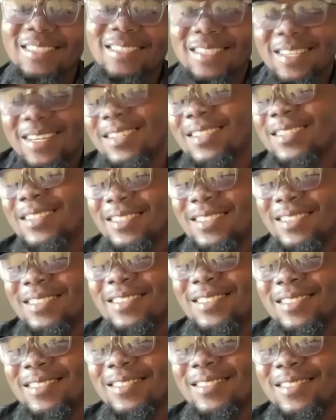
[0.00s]

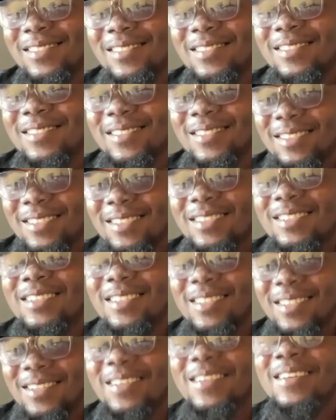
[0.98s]
curious,
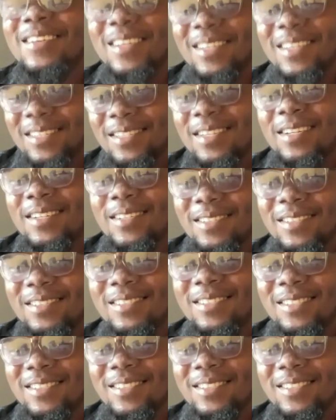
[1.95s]
inquisitive one. Exactly.